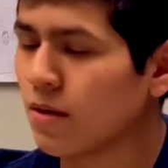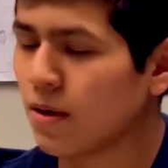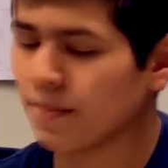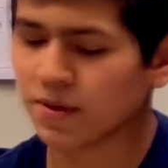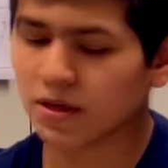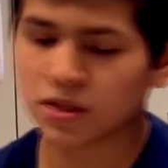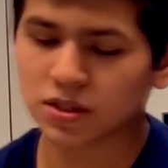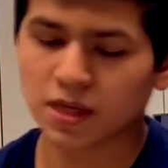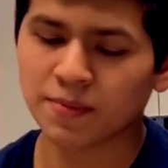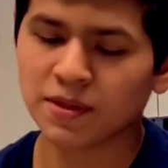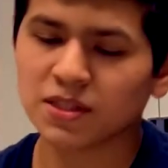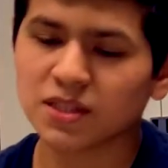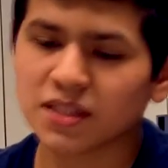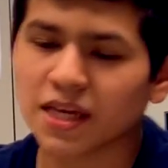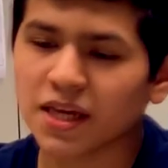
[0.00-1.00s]
Because I mean,
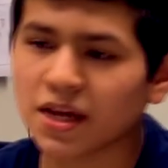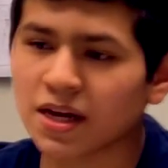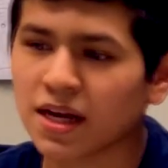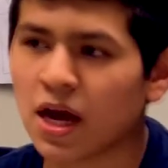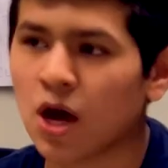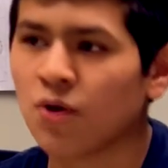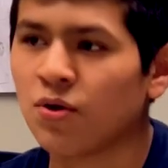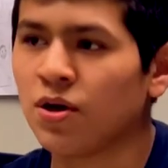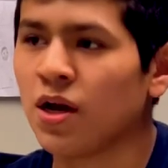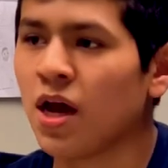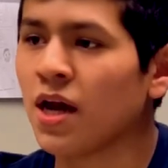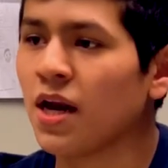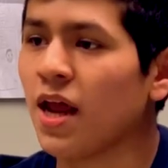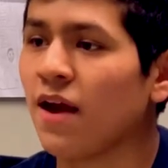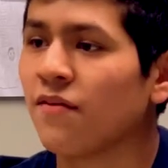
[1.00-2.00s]
to take into account,
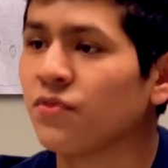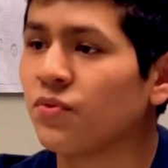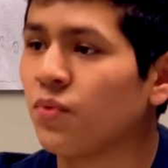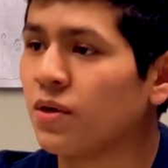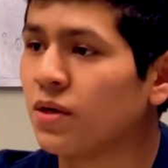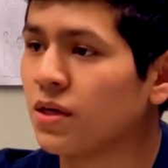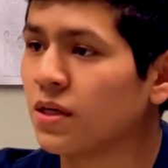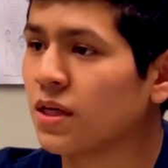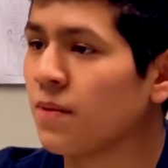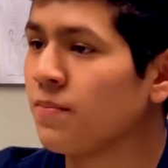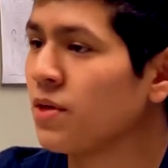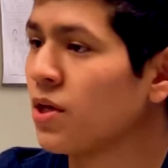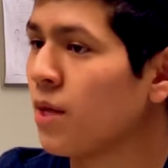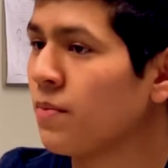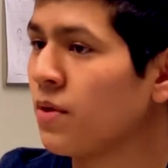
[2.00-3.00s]
not everyone can
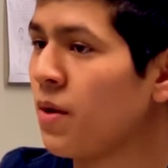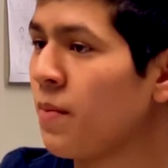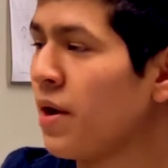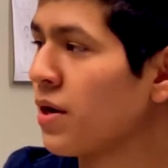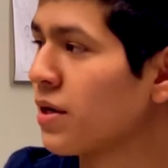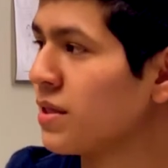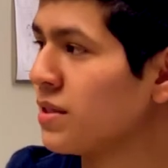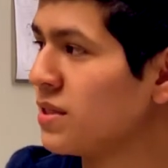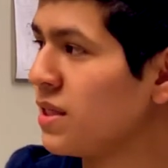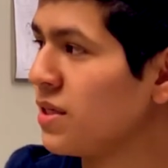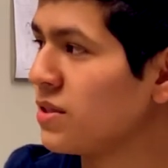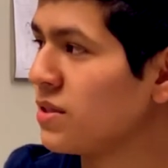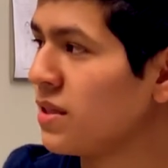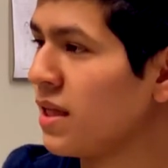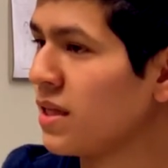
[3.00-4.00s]
become an American
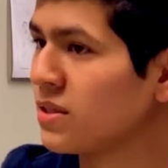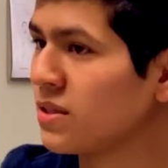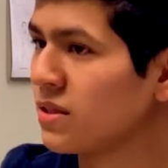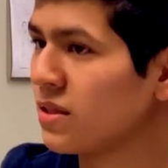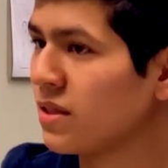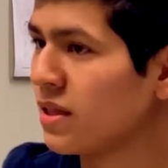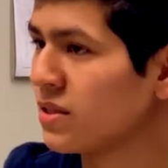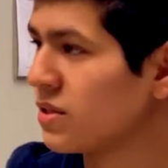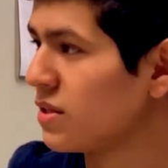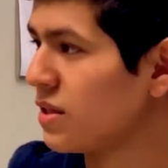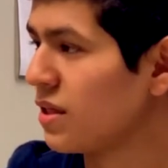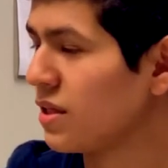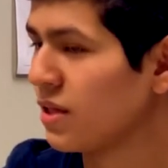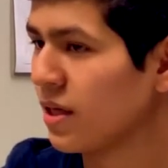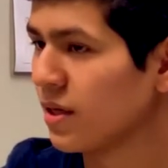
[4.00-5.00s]
citizen. That's
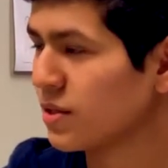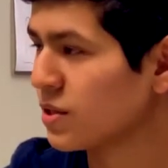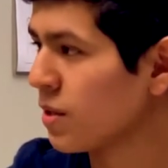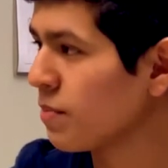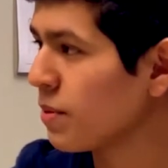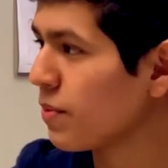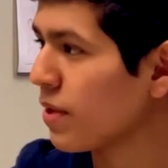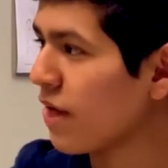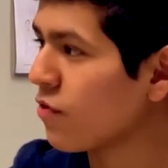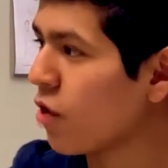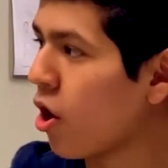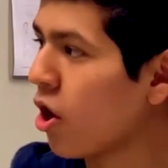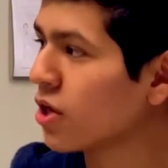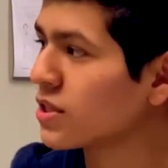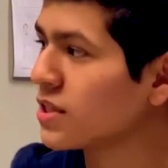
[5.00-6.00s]
it, like some people have a
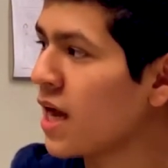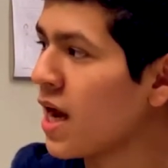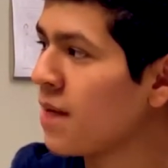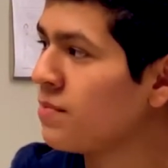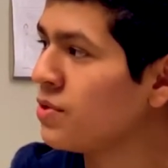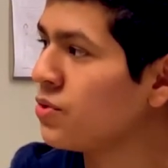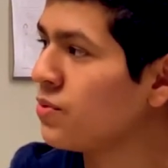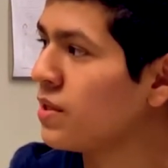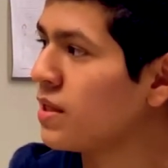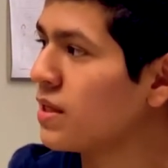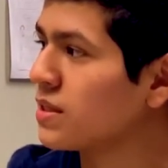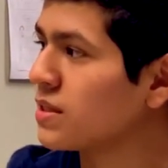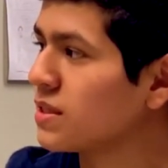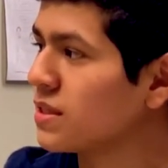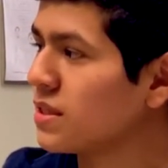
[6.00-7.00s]
hard time doing
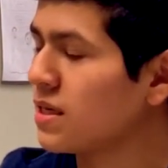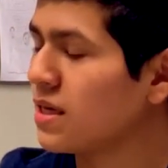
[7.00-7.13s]
this.